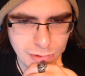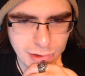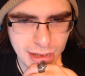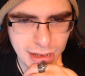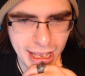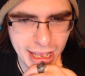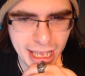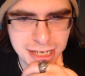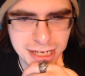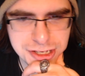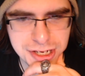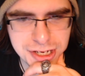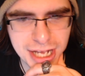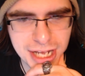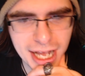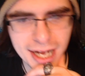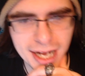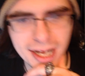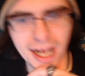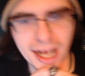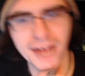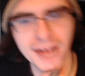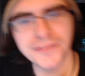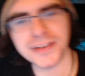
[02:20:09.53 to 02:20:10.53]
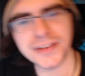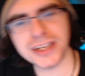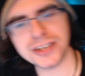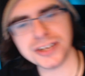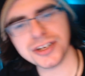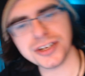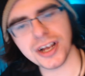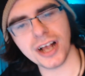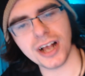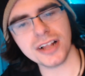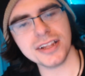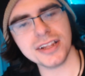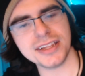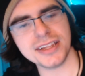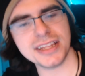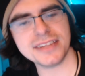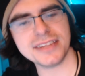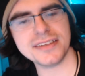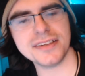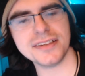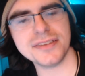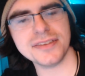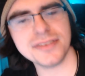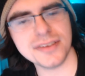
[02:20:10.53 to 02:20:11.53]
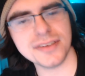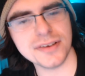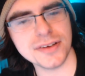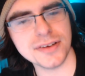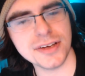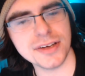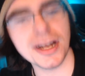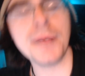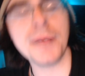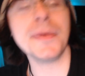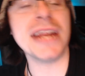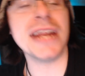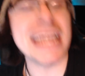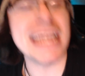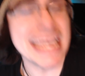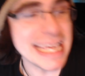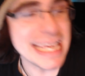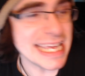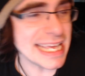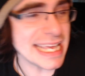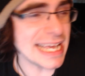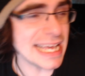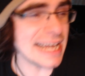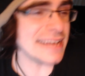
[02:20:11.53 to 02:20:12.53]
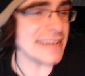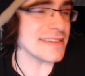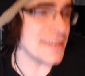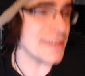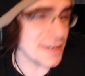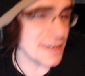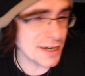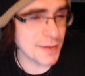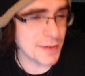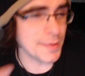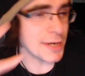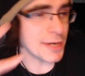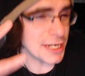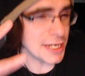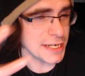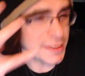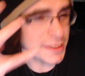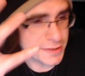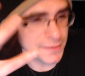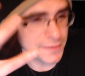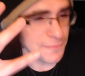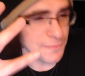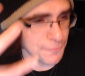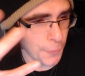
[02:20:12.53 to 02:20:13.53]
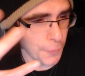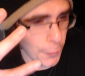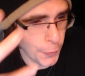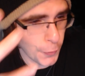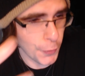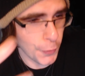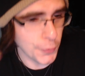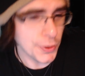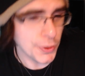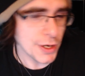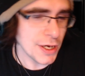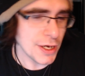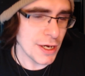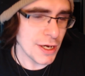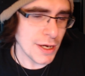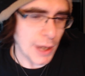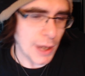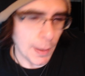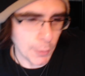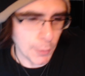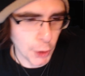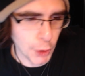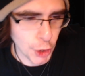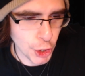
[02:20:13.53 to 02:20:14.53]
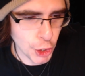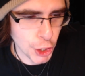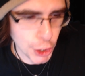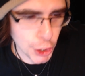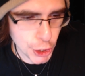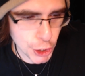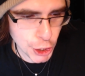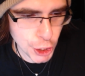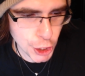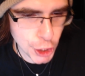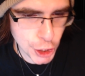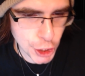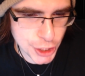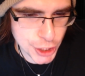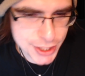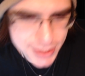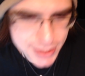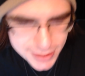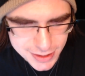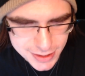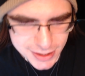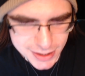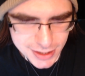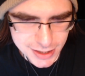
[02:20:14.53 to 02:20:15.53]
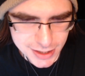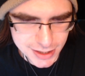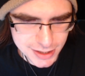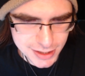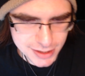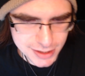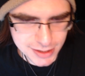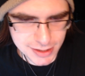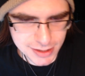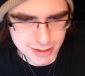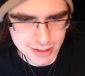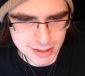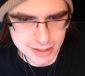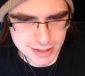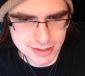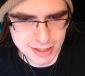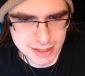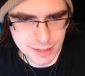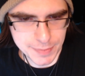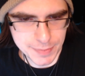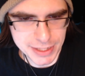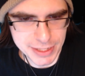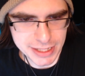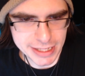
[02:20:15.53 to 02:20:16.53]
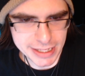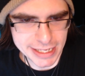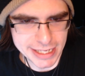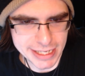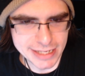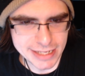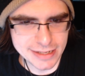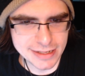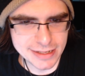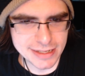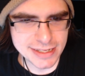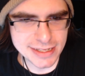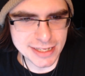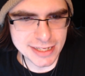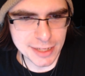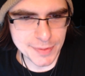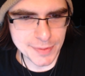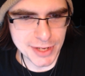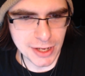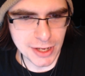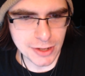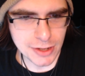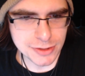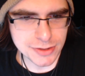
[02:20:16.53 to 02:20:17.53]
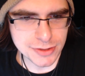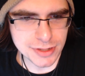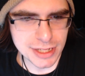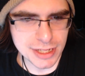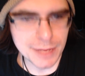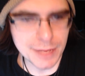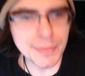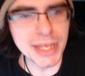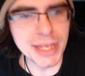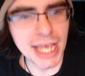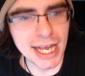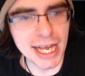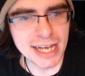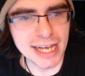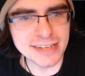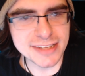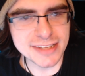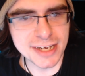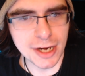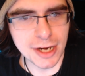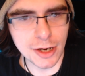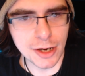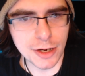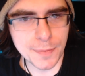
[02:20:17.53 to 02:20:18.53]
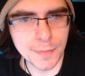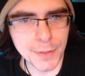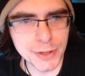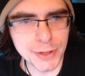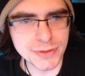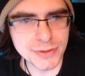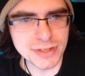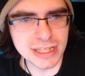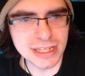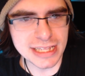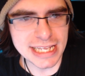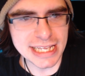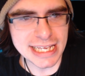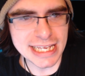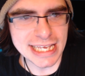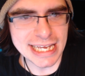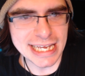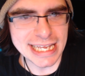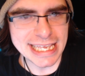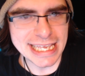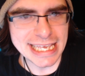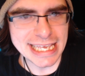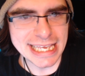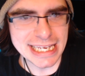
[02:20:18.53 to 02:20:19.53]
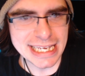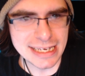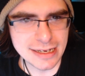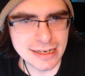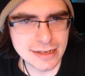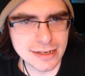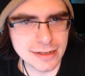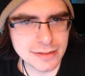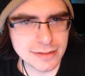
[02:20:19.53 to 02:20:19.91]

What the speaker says: Angie got coffee and chocolate. That sounds so good. I'm going to eat, guys. Oh, I'm going to eat some food. I'm going to eat. It's going to be lit. It's going to be ultra lit. But yeah, guys, here, I'm going to post the link again.